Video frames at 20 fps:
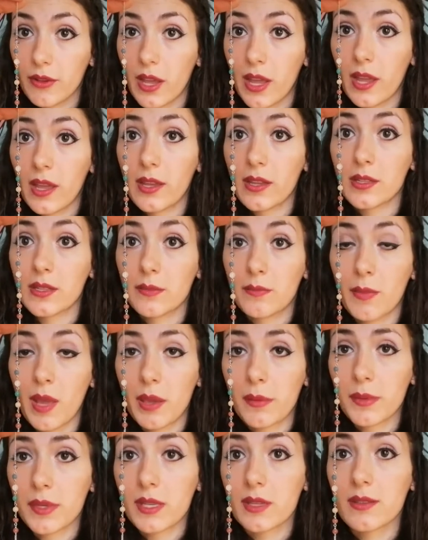and
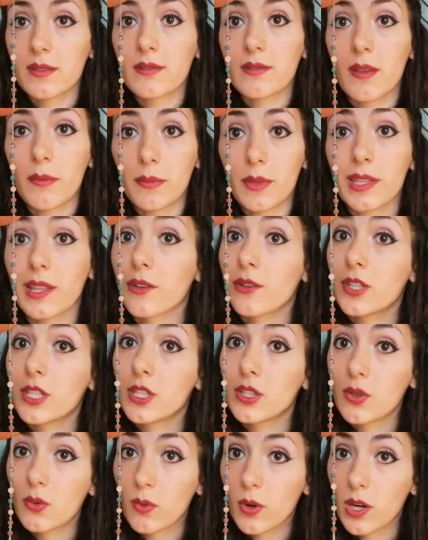maybe is something that you need
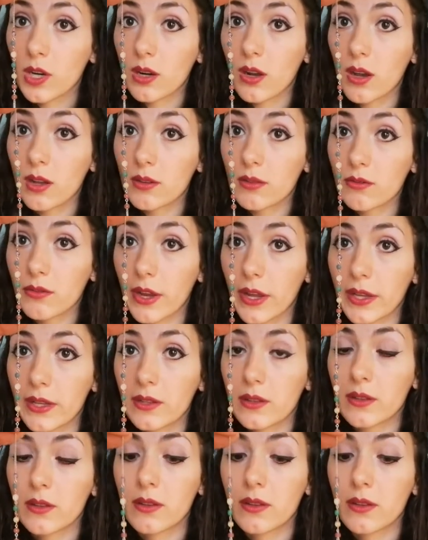to work on, right?